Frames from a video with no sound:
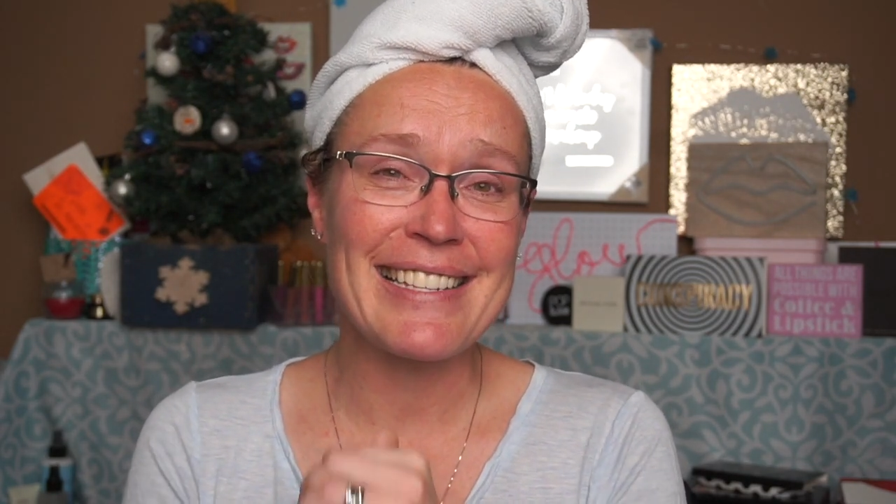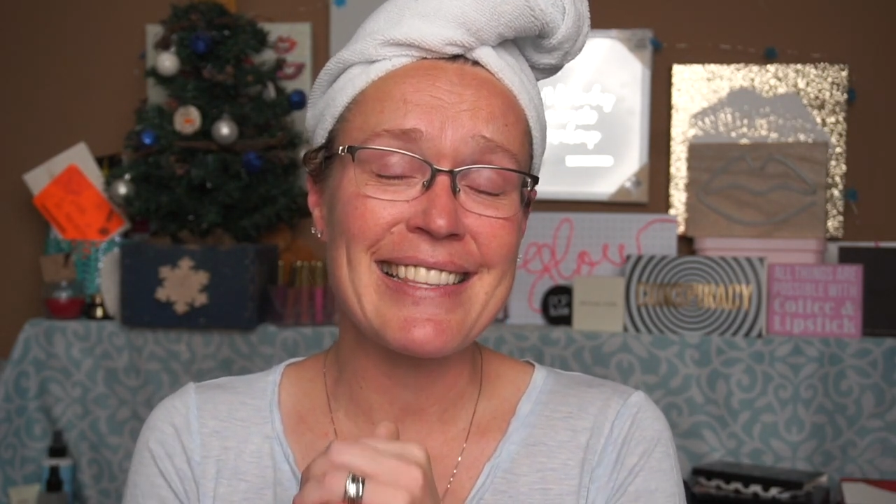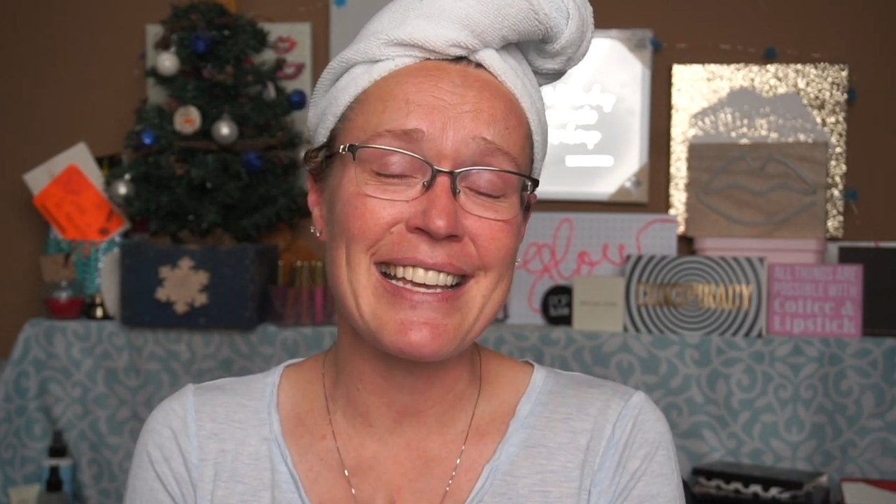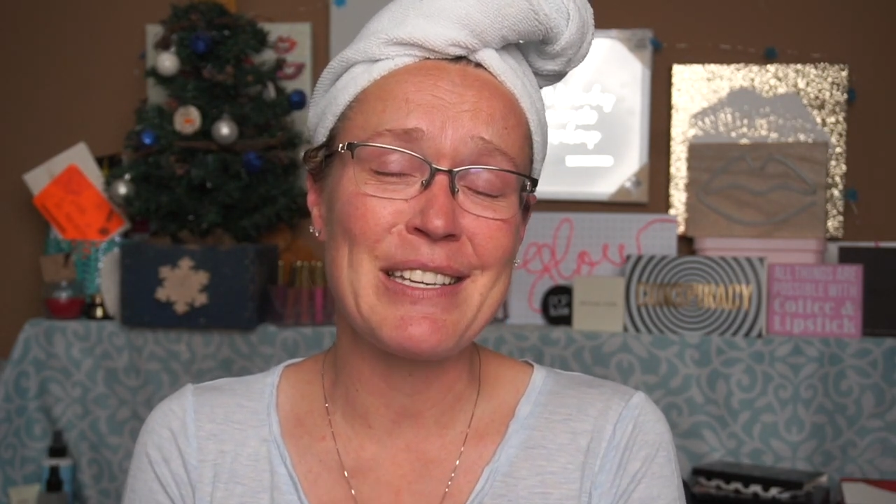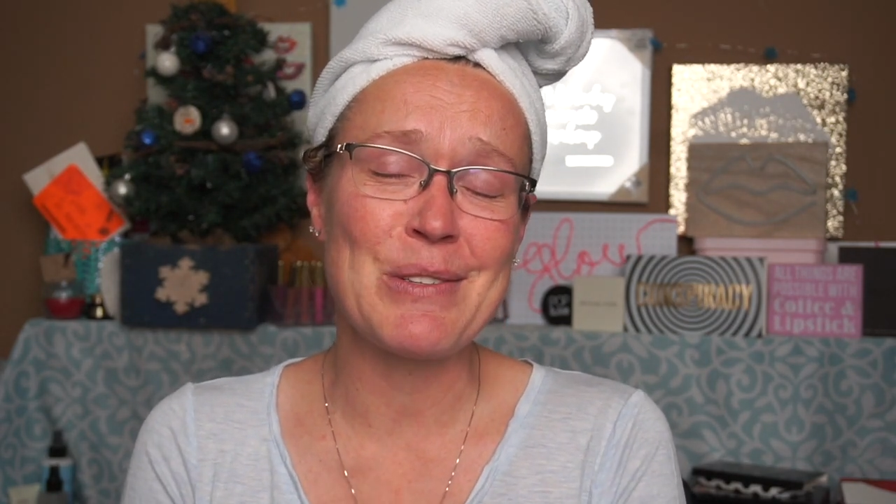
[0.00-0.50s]

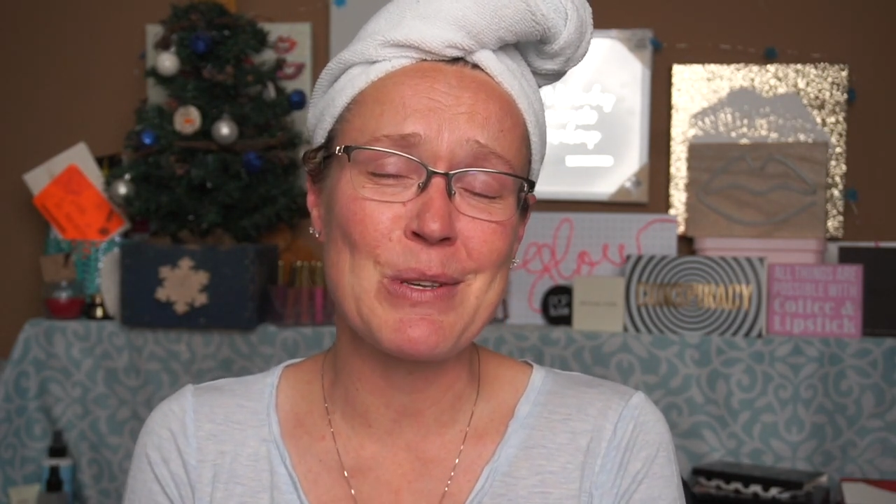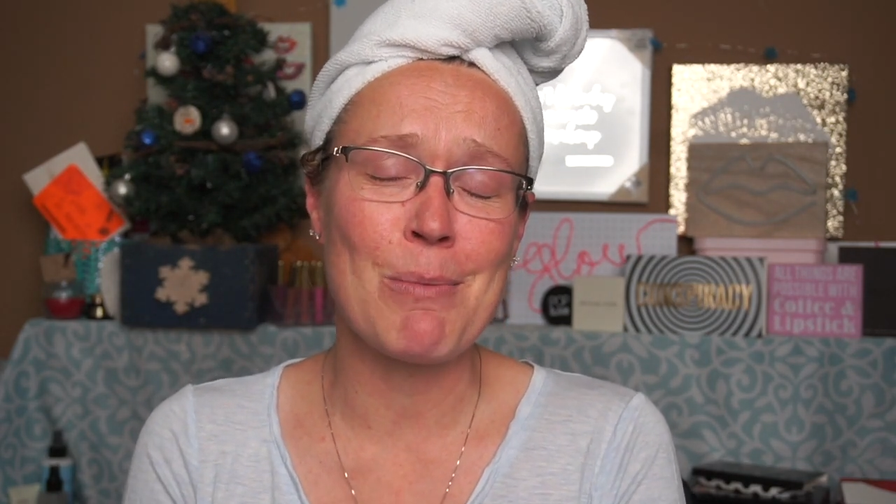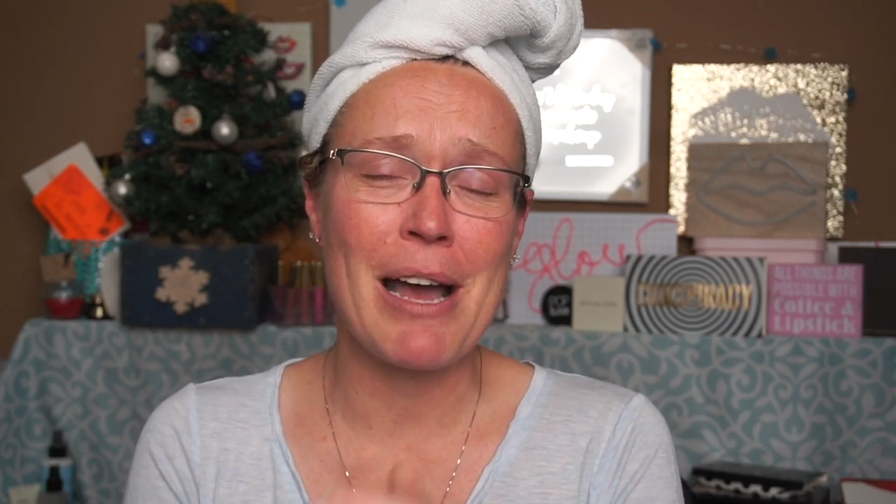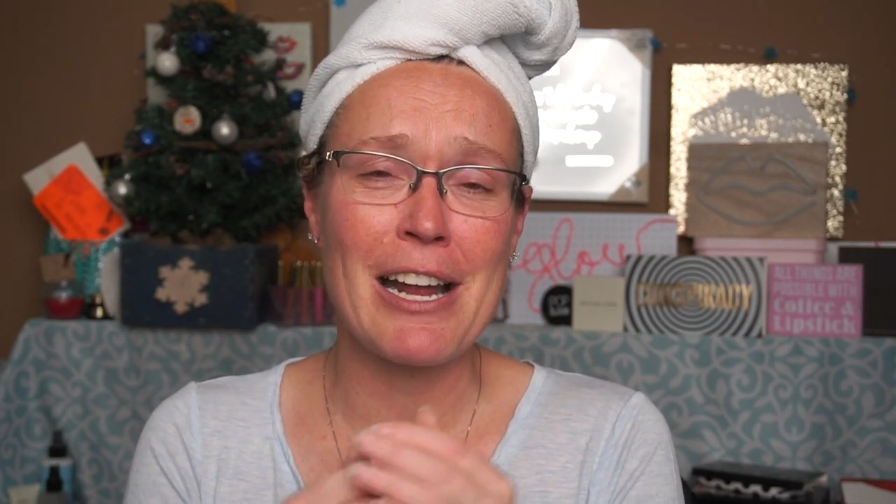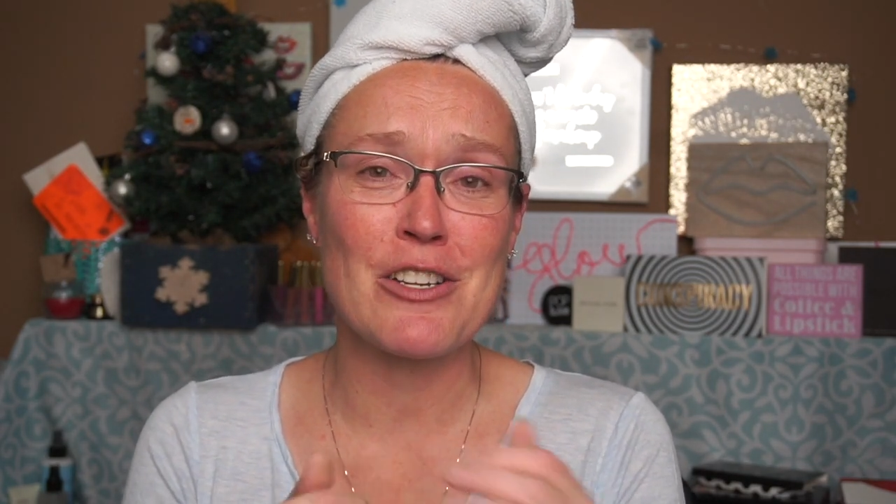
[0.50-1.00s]
thank you so
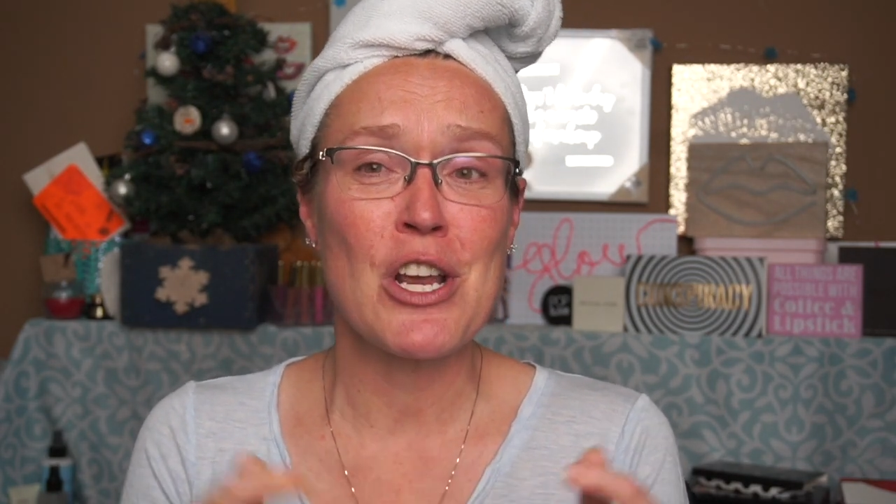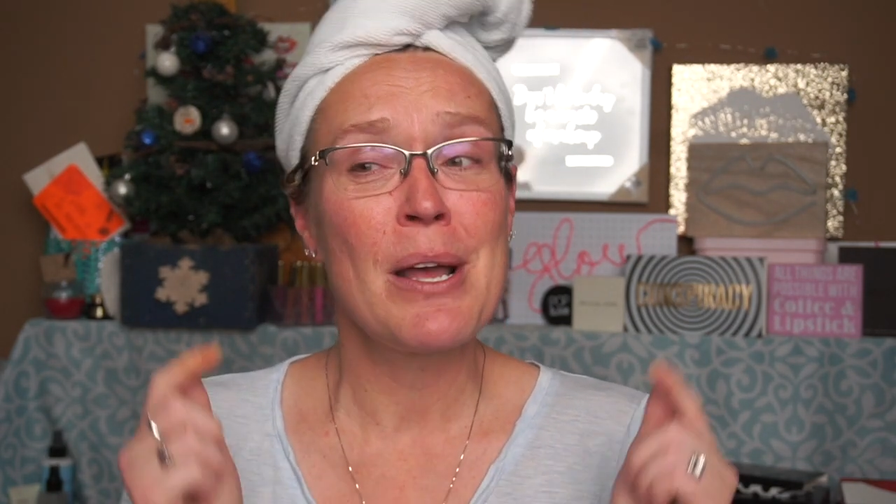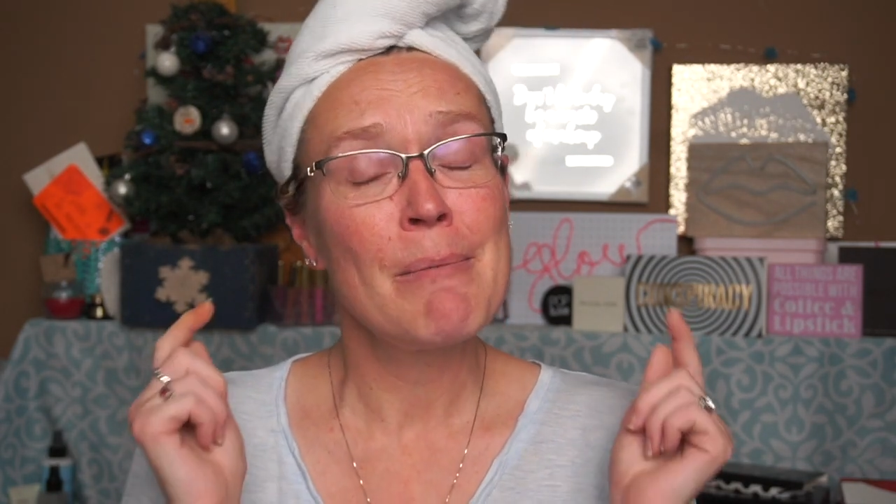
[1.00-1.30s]
much.